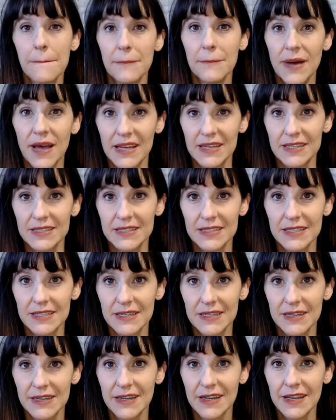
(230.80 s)
But
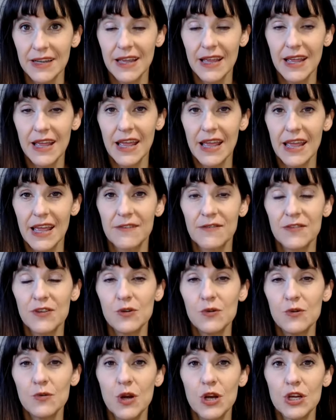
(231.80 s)
if
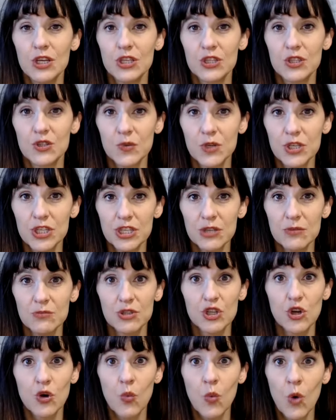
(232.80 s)
you switch them
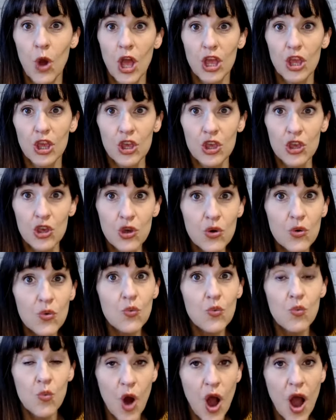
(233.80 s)
to what you
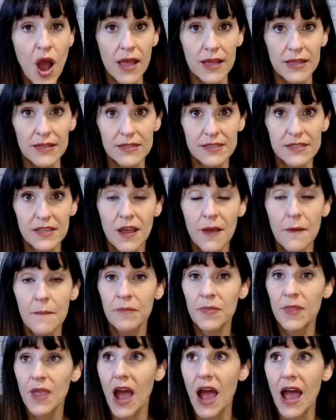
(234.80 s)
want,
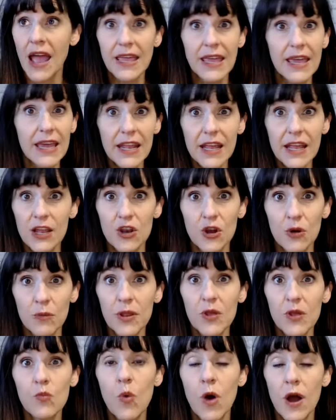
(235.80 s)
I get it.
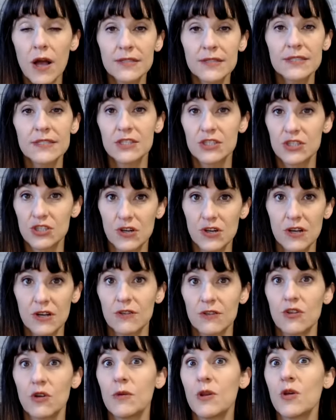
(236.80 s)
Nobody wants the
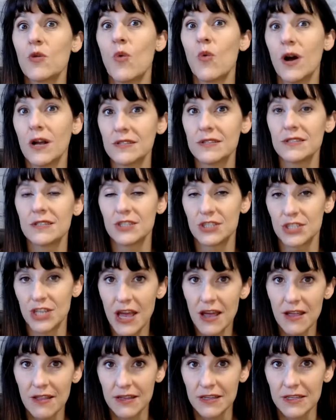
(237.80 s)
struggle, nobody wants the
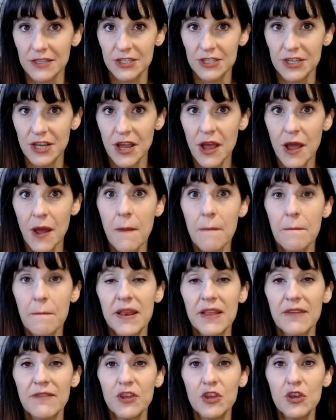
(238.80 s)
challenge.
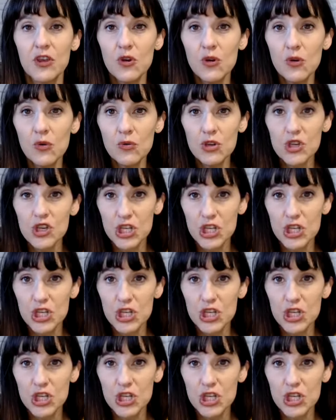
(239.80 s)
But if you